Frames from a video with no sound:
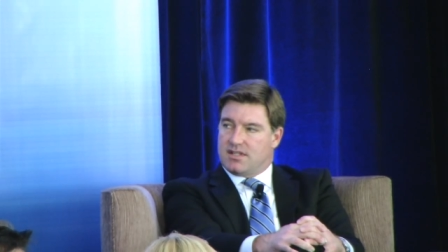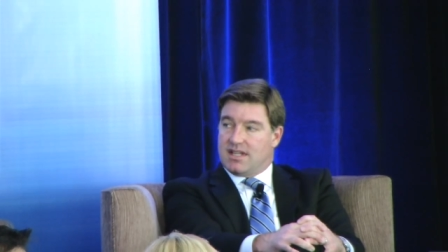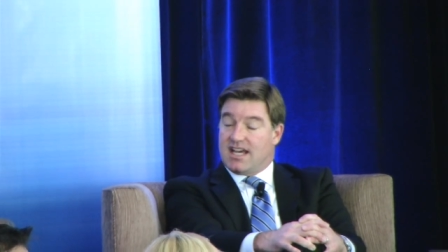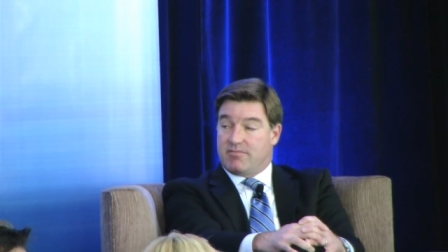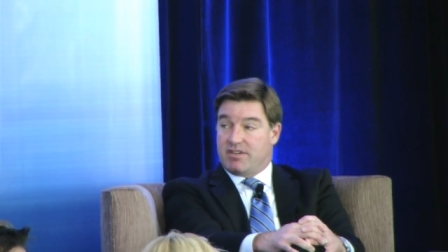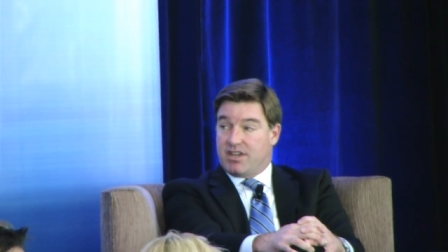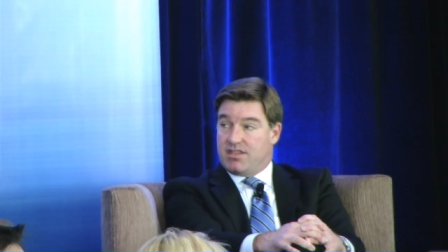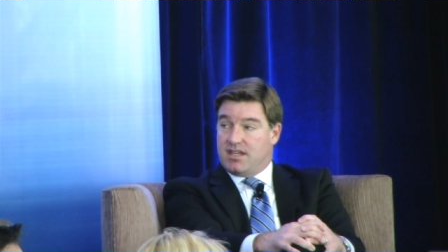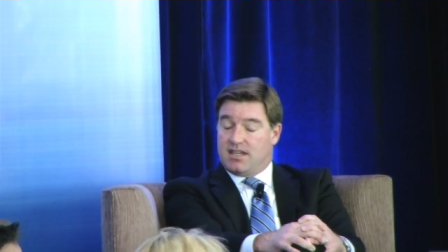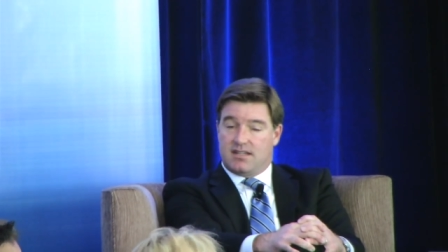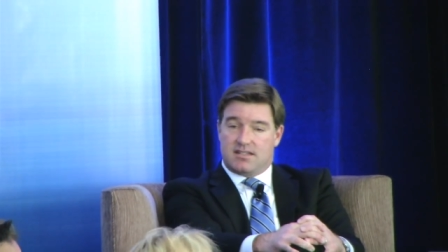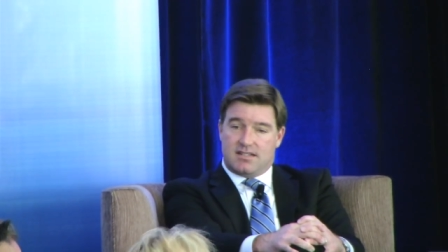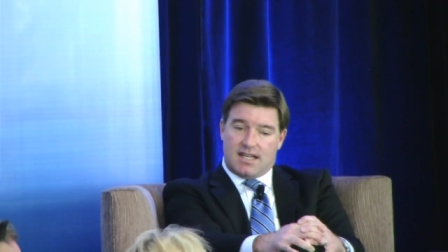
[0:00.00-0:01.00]
a lot of my
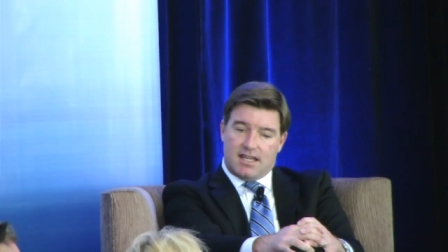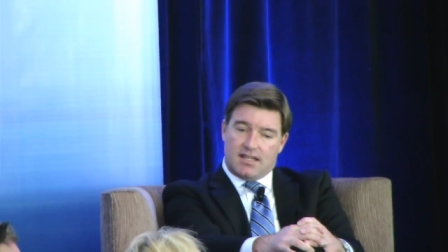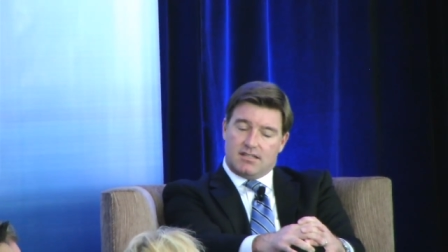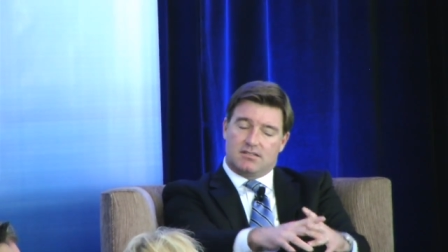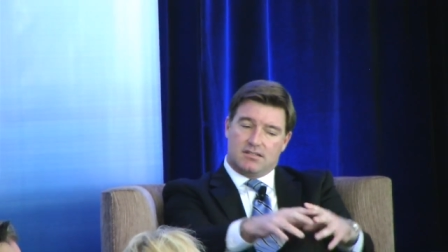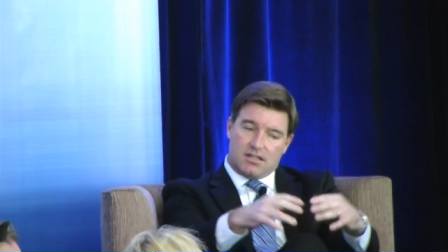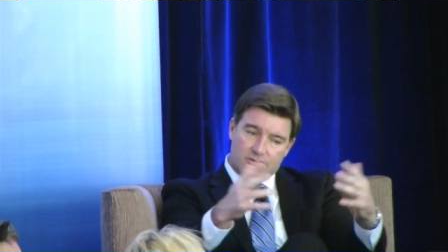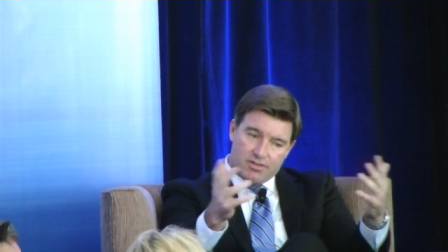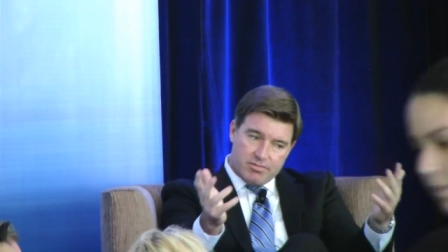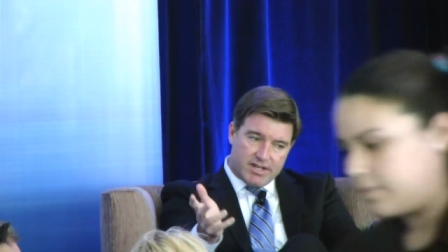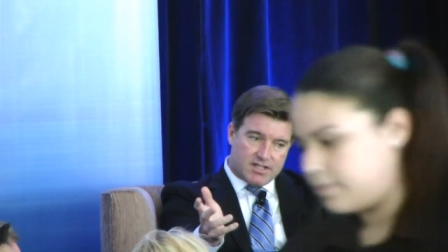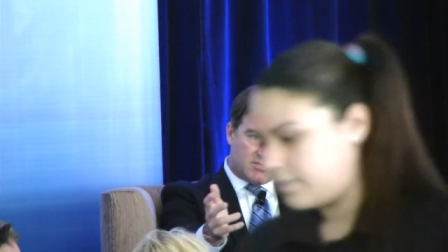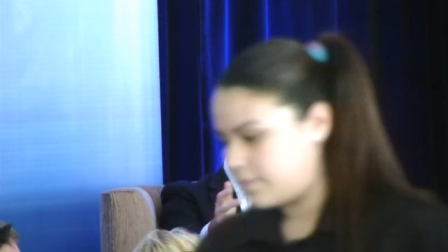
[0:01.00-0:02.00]
thinking today, along with
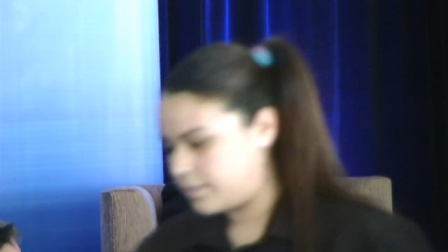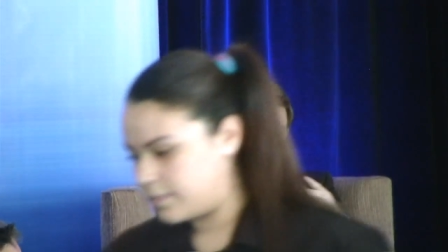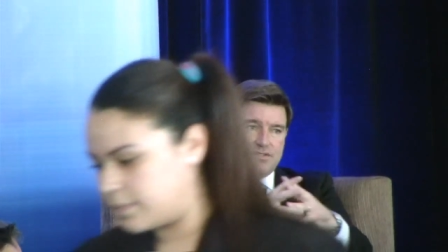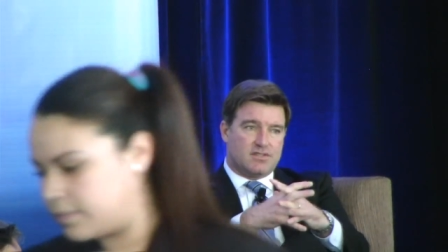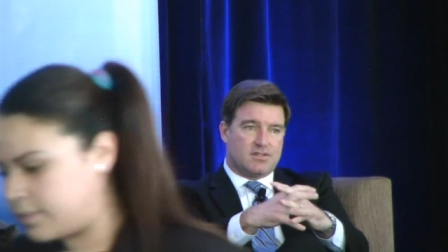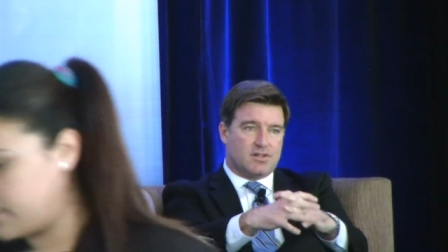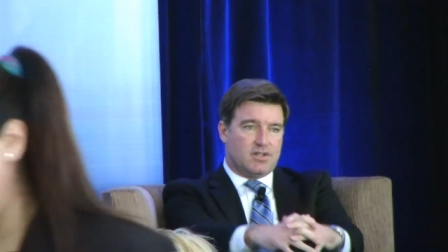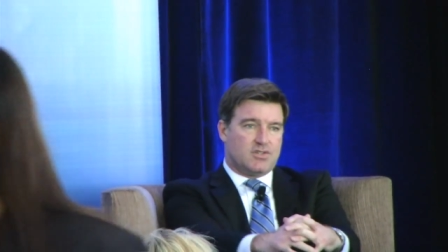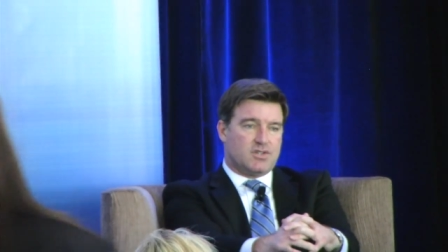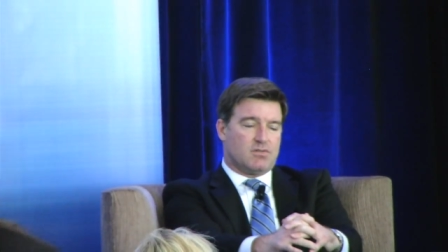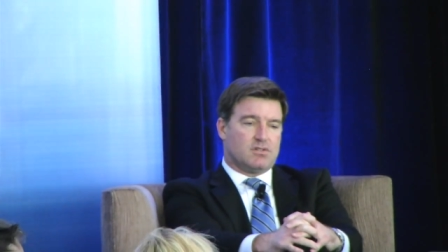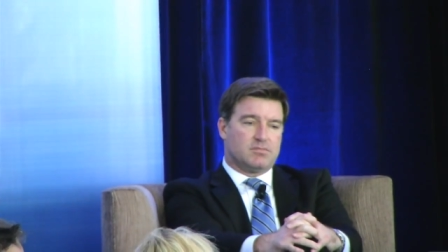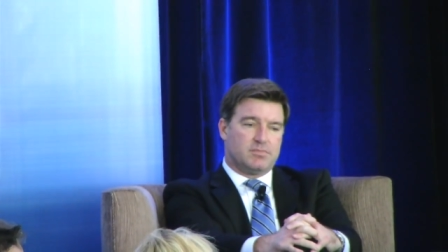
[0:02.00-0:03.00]
my experience as Attorney
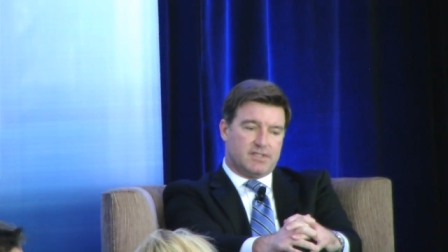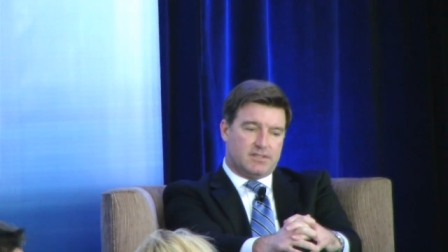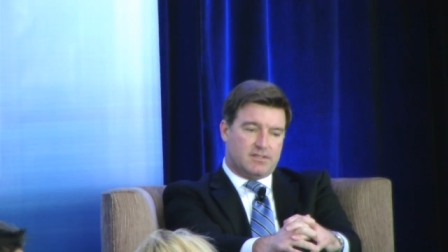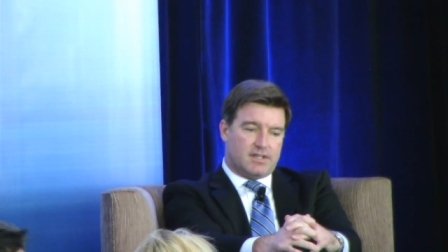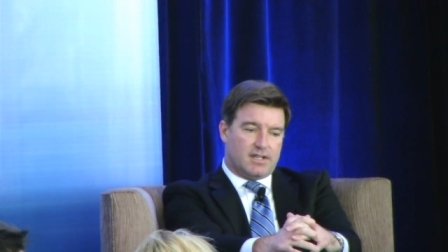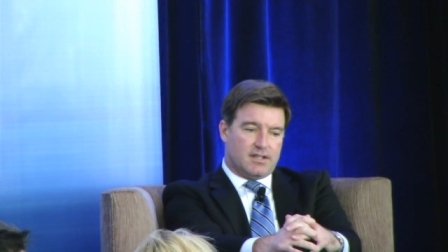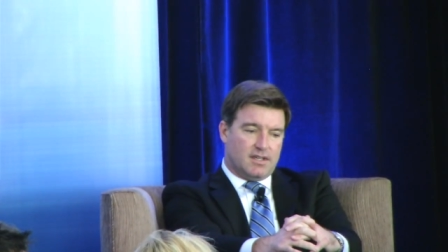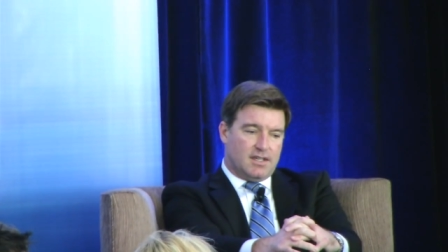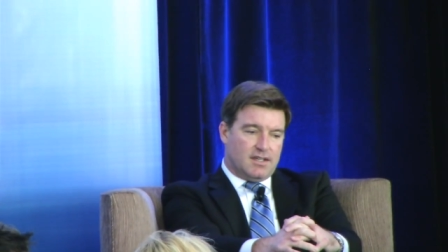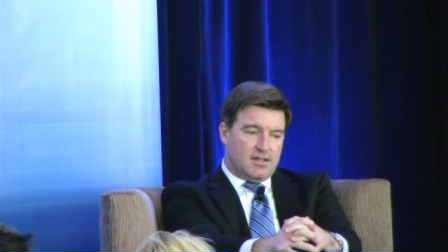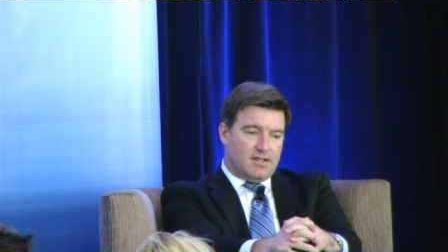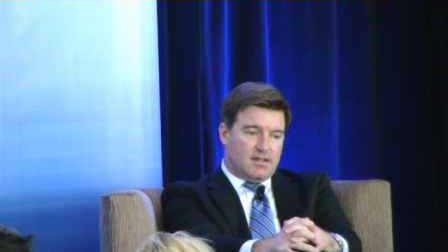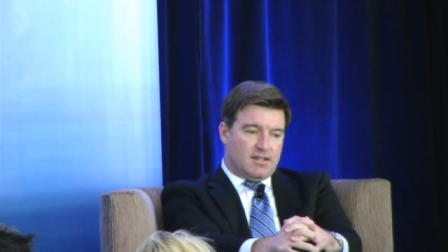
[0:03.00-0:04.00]
General. But
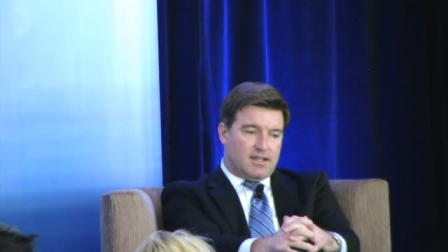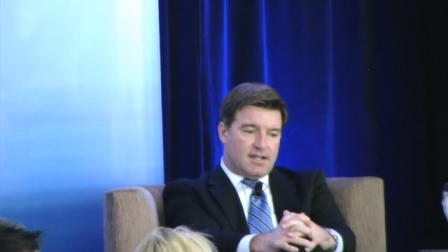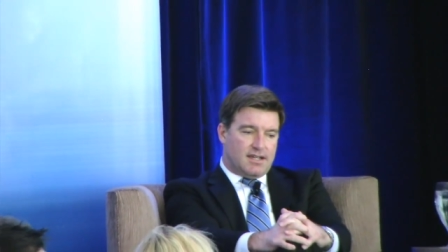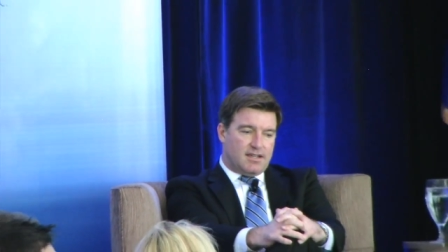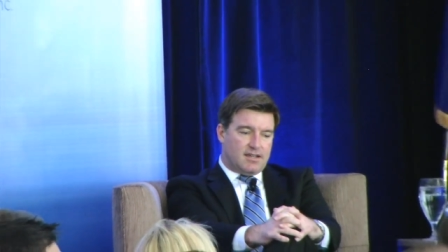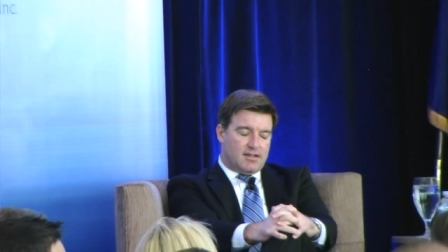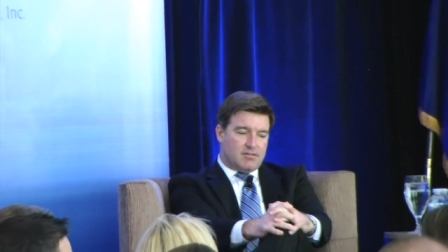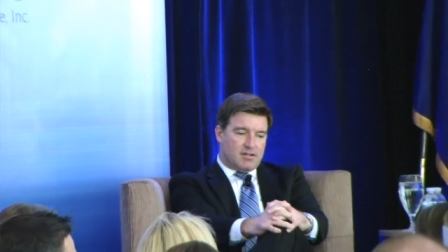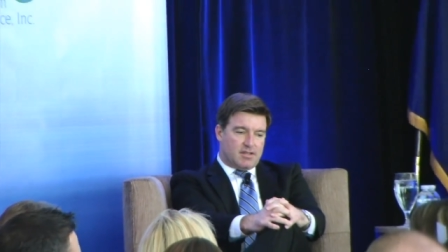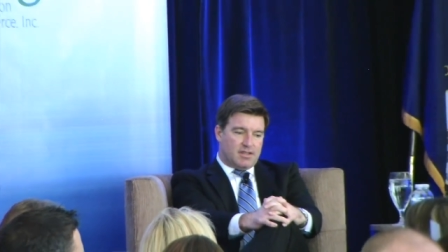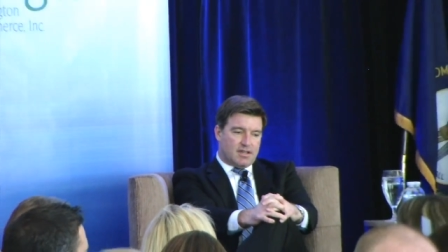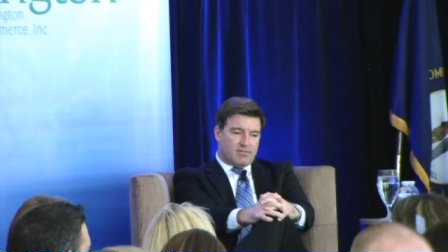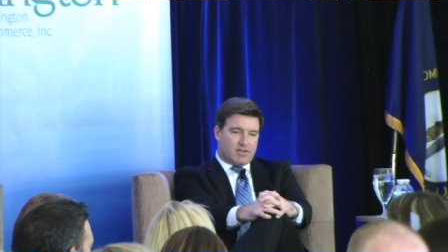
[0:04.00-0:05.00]
yeah, I
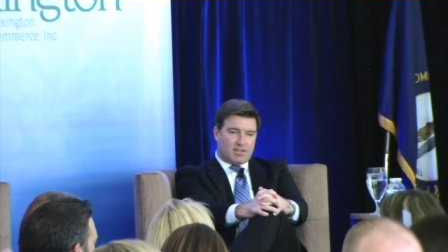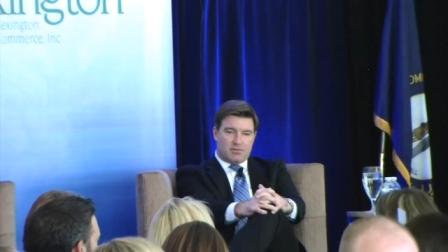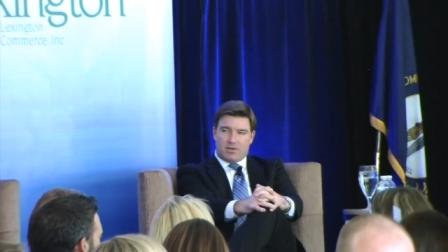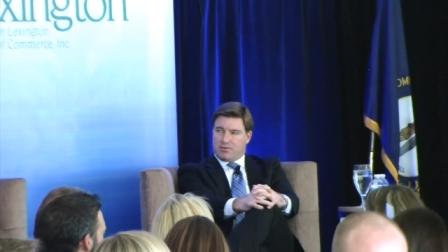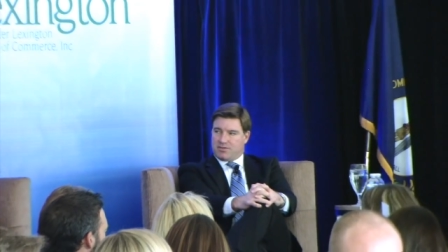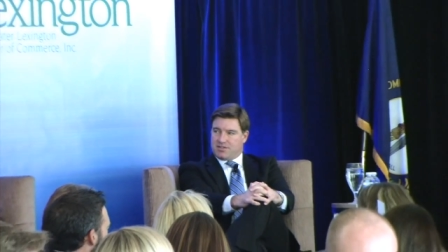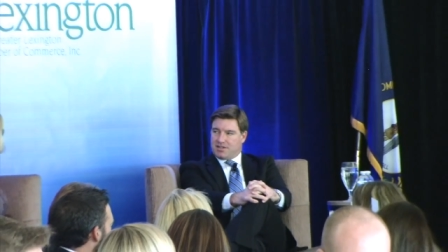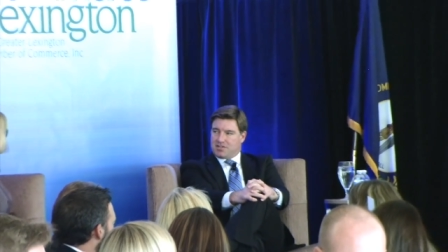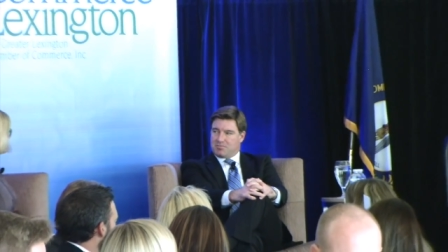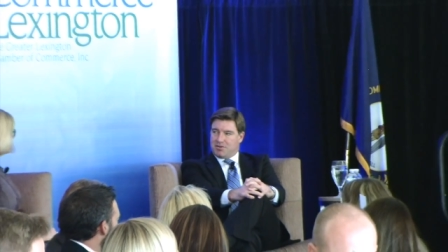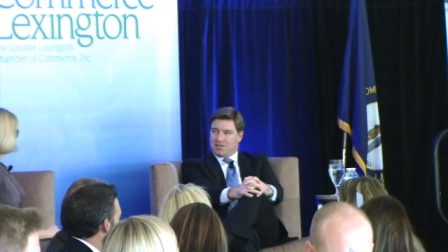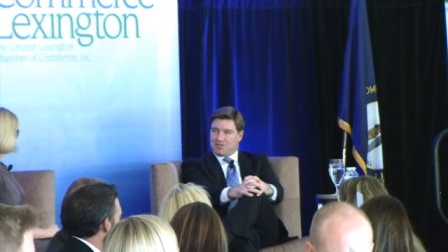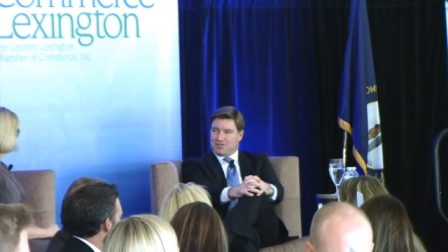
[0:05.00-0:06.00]
think I've got the requisite
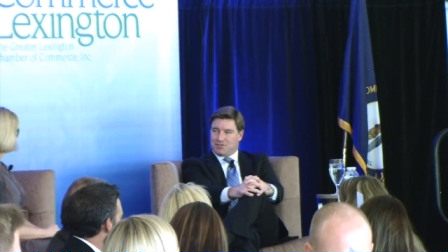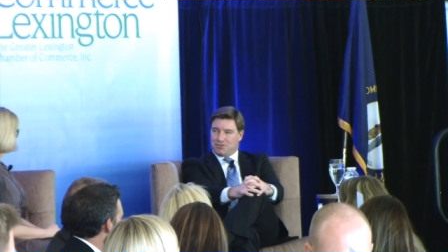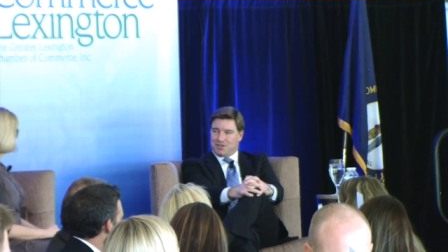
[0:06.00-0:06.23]
experience to do